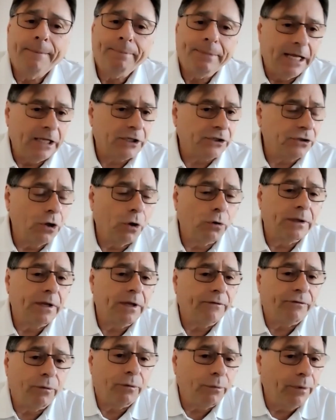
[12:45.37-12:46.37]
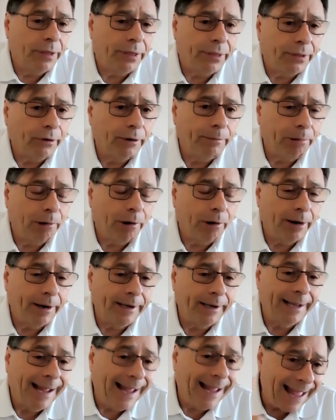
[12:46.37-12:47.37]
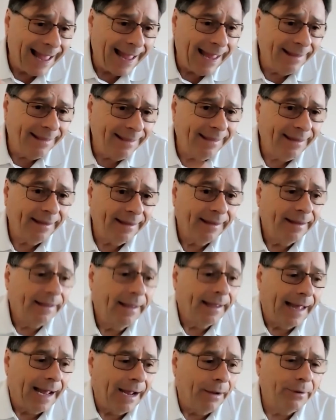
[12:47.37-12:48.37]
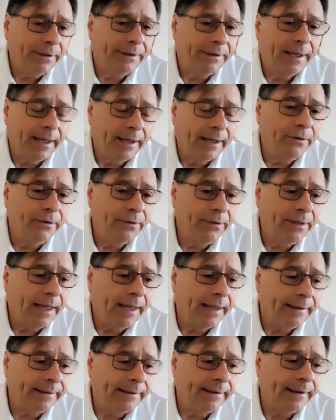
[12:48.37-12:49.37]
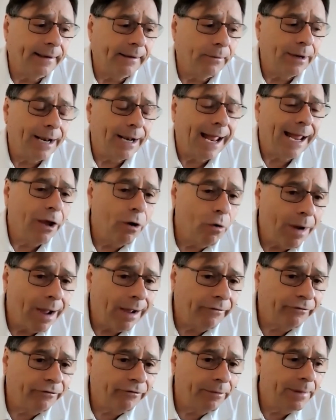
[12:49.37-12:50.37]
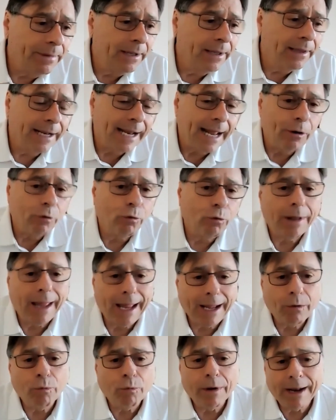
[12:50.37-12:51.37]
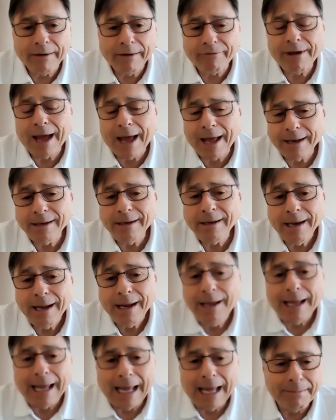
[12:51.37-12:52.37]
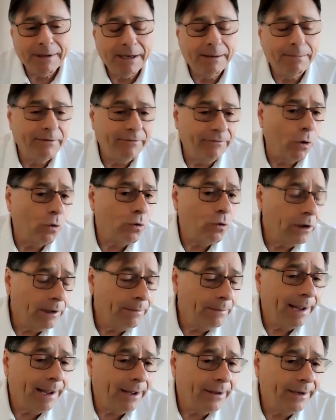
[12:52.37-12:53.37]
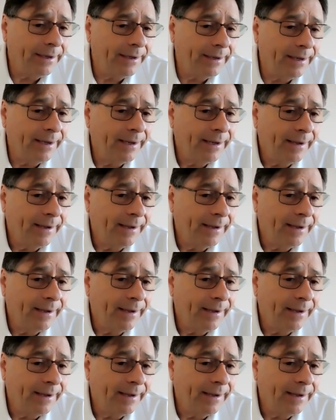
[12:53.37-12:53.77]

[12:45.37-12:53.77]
It's no different with third party. And I would tell you that when I go out for a meal and I don't like what I've gotten, I'm going to be vocal about it.